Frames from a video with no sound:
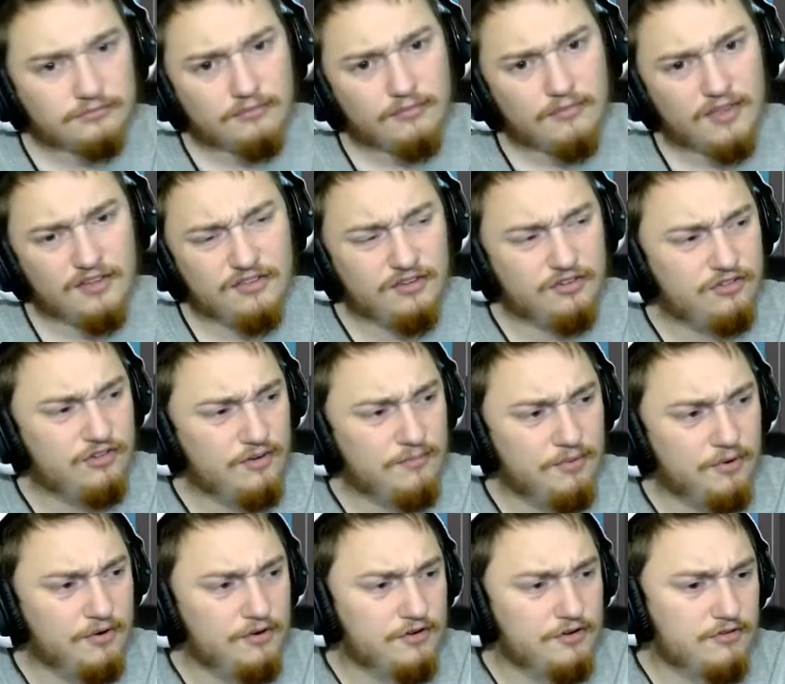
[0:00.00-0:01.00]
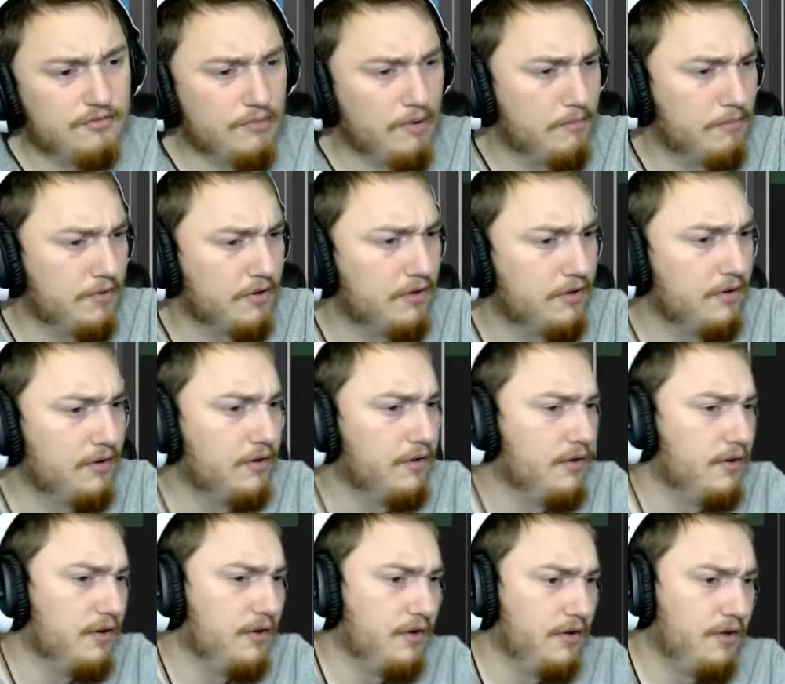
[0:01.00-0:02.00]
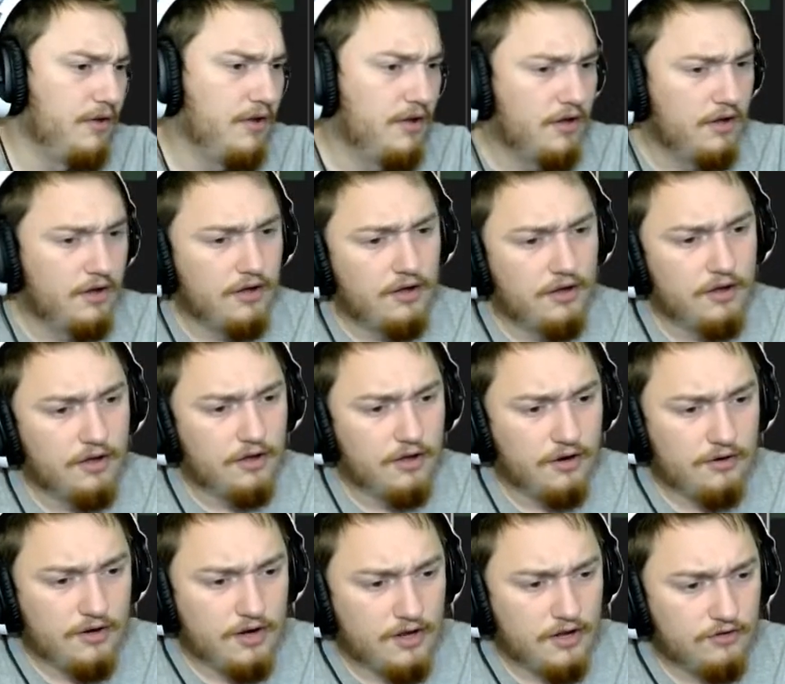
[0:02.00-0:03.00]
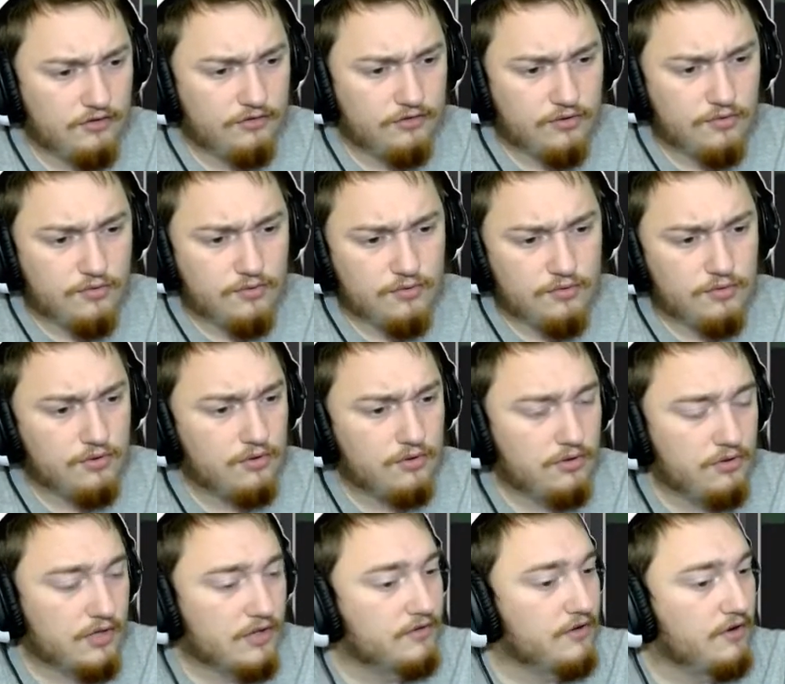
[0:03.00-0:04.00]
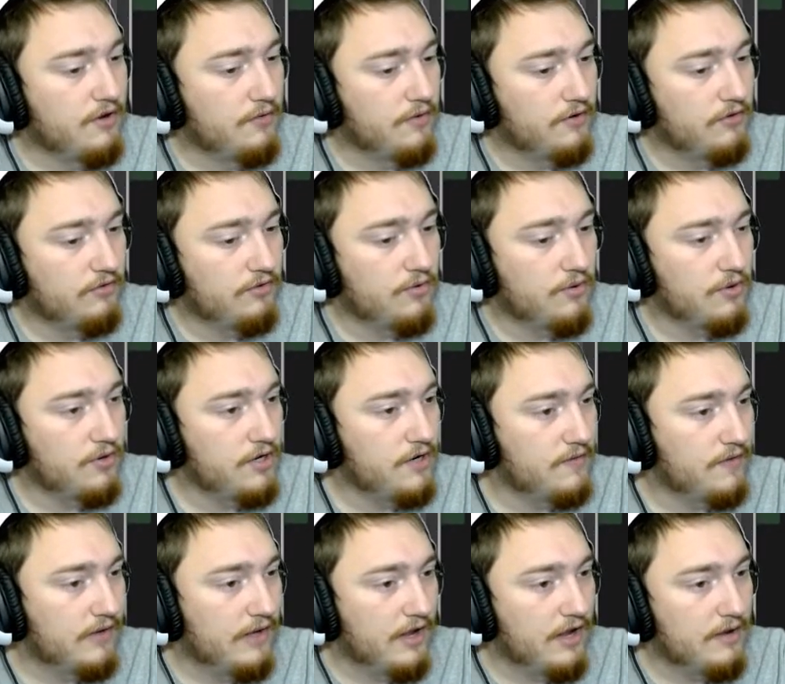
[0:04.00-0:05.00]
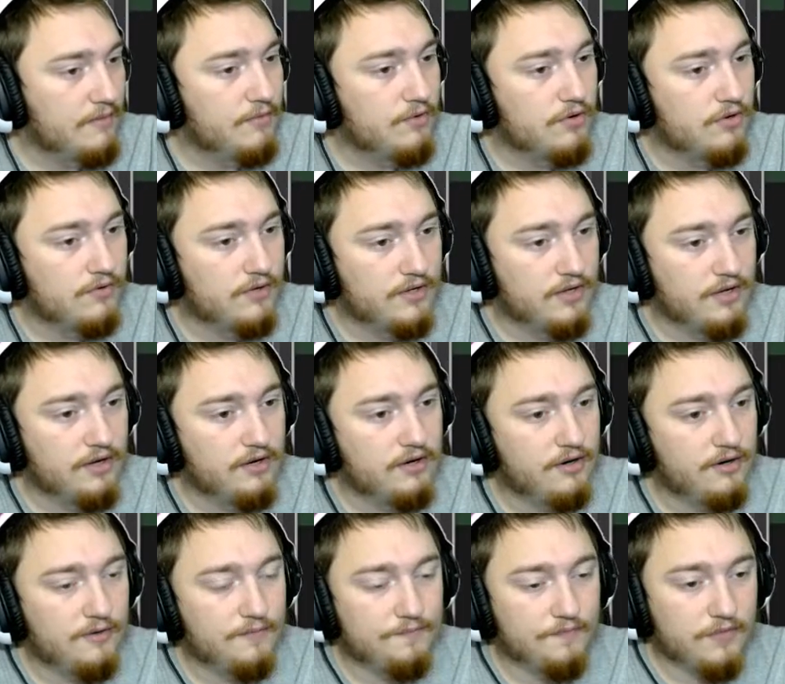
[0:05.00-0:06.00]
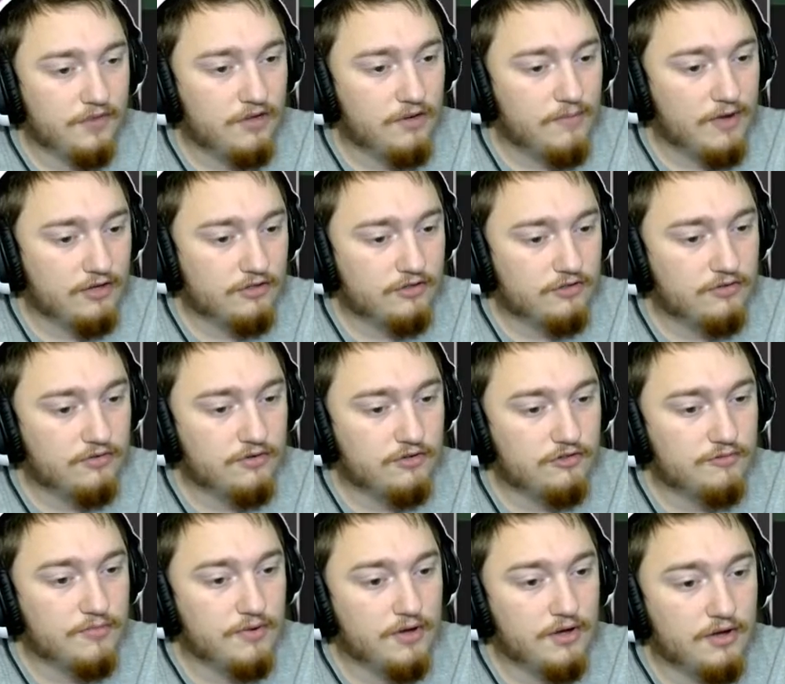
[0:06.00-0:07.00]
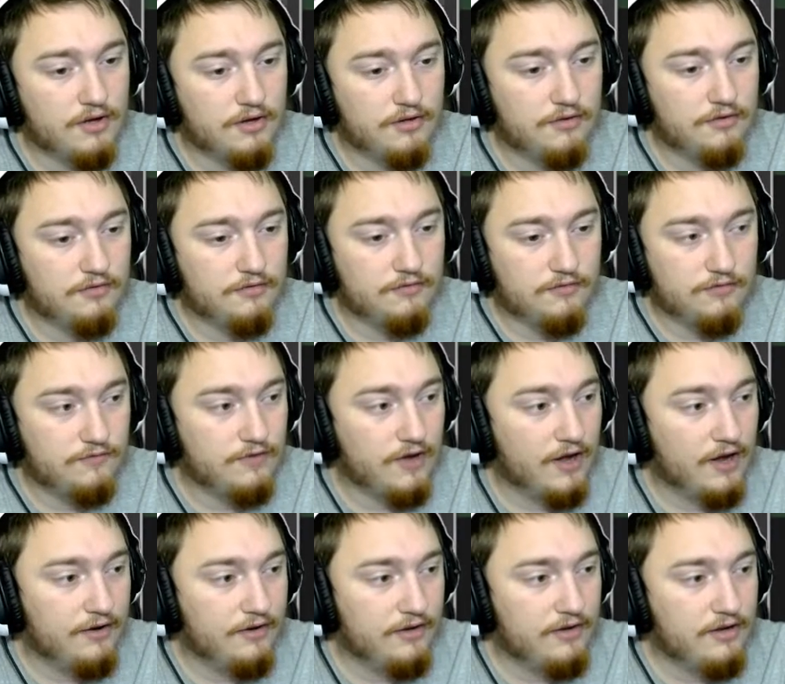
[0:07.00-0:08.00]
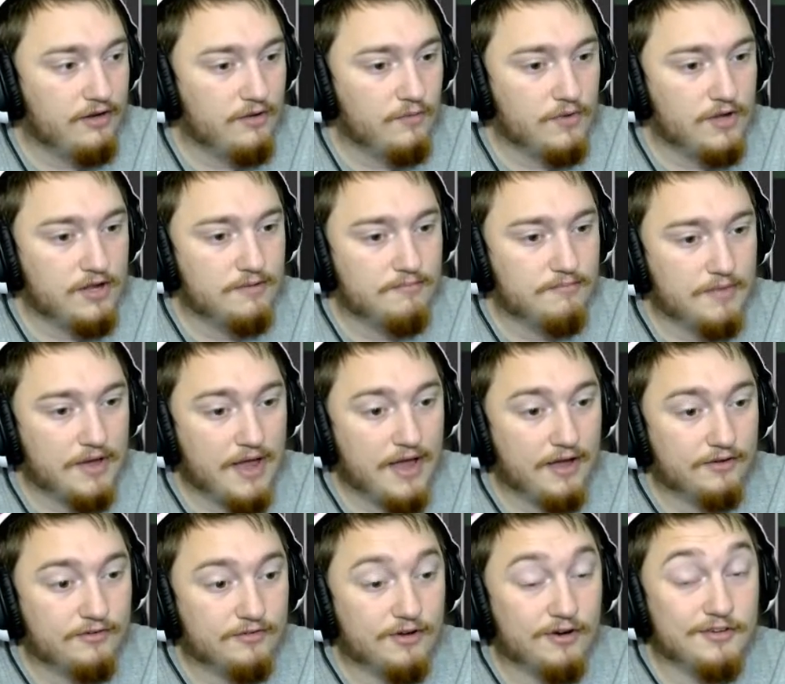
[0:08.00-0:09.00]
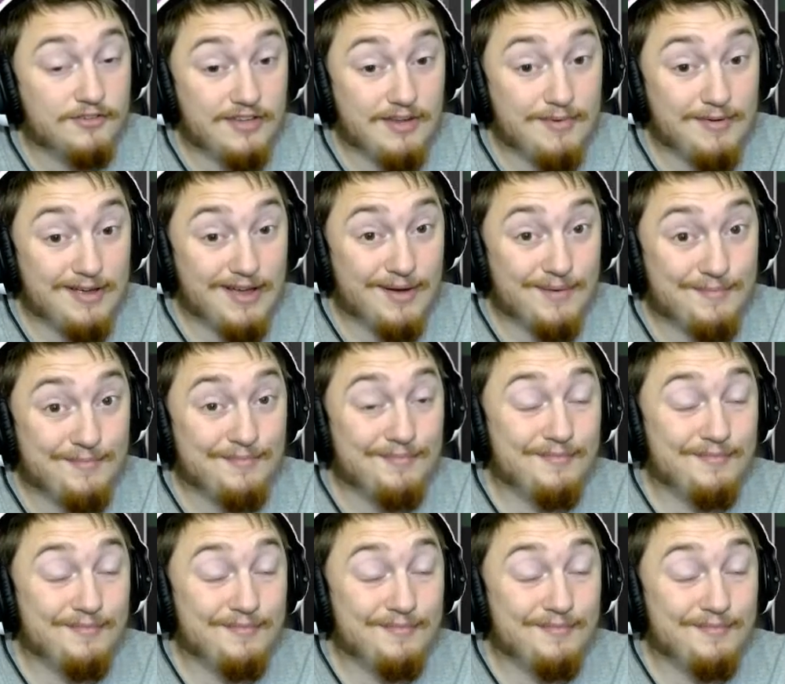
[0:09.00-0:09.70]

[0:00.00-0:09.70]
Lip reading: It's just important to remember. Alright, so cool. Let's increase the quality of our game. Quick here. Go back to charisma. Finally, we can max our CPM.